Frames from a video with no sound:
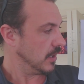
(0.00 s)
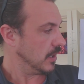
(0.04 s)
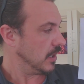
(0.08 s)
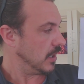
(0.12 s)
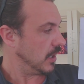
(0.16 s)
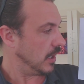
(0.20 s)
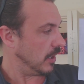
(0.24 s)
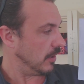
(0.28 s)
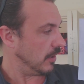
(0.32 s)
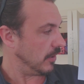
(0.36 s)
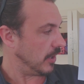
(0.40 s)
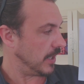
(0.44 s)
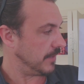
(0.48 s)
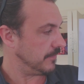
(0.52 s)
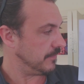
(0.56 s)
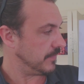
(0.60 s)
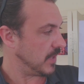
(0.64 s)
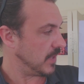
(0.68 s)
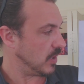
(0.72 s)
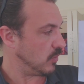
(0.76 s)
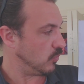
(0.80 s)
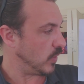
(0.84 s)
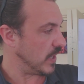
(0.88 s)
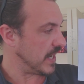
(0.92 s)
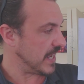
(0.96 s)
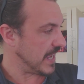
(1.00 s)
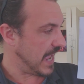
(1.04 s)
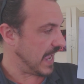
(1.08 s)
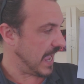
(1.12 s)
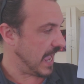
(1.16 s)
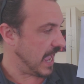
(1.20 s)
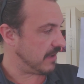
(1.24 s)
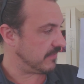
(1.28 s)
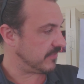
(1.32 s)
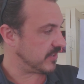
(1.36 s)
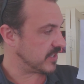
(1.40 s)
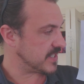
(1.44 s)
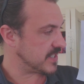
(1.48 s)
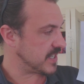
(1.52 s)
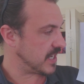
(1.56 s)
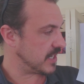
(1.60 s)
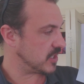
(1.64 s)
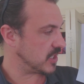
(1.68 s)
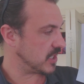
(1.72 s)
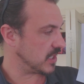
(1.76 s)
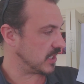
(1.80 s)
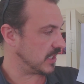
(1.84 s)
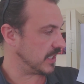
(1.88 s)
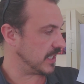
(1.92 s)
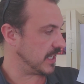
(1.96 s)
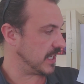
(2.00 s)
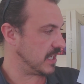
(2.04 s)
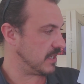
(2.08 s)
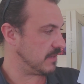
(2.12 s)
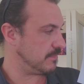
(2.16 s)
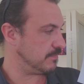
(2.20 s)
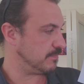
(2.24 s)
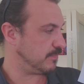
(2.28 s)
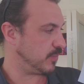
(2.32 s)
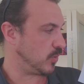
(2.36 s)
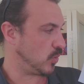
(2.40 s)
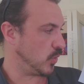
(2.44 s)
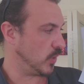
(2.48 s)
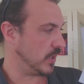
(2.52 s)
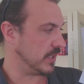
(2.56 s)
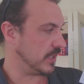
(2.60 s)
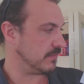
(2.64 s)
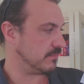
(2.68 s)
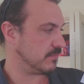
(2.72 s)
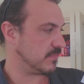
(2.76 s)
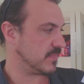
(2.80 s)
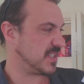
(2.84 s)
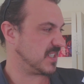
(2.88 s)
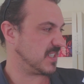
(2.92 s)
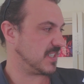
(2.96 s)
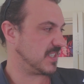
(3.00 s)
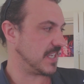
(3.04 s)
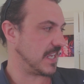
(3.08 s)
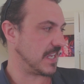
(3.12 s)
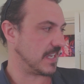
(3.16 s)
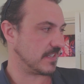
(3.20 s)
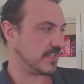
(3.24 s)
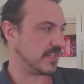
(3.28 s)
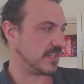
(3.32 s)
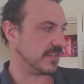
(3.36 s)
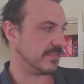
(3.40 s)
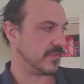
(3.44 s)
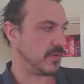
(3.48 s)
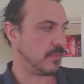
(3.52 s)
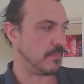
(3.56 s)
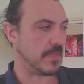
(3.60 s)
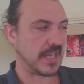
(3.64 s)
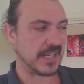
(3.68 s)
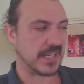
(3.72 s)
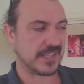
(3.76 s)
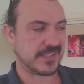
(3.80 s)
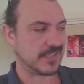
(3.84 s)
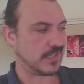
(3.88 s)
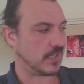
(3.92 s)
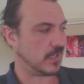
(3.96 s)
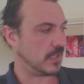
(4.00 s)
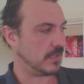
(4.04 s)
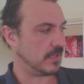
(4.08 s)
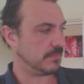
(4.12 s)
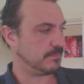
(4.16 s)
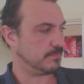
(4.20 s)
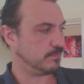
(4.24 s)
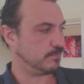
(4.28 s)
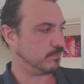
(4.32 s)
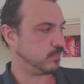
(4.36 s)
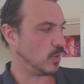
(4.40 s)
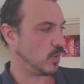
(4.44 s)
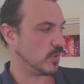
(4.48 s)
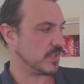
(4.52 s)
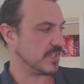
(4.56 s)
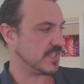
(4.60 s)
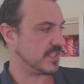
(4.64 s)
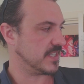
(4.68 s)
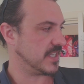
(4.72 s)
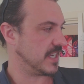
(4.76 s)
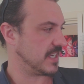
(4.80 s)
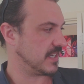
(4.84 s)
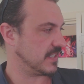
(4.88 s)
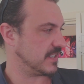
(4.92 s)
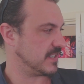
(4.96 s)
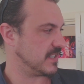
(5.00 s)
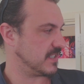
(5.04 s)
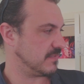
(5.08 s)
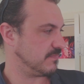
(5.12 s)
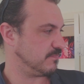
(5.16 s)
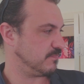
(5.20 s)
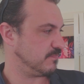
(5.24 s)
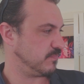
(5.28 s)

all right, we have essentially 0.6 of a metre, 0.6,